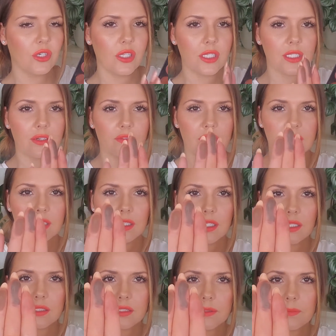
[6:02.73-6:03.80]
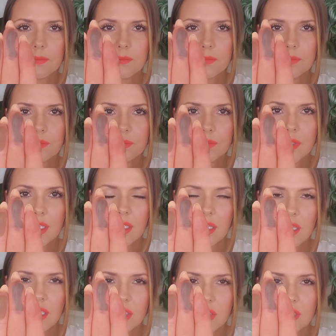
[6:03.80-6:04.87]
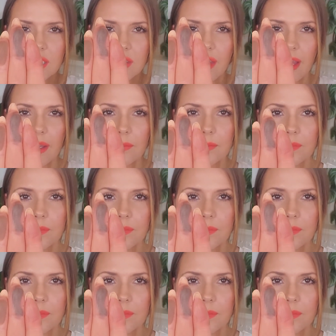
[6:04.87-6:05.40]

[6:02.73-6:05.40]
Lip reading: difference in these. You see that?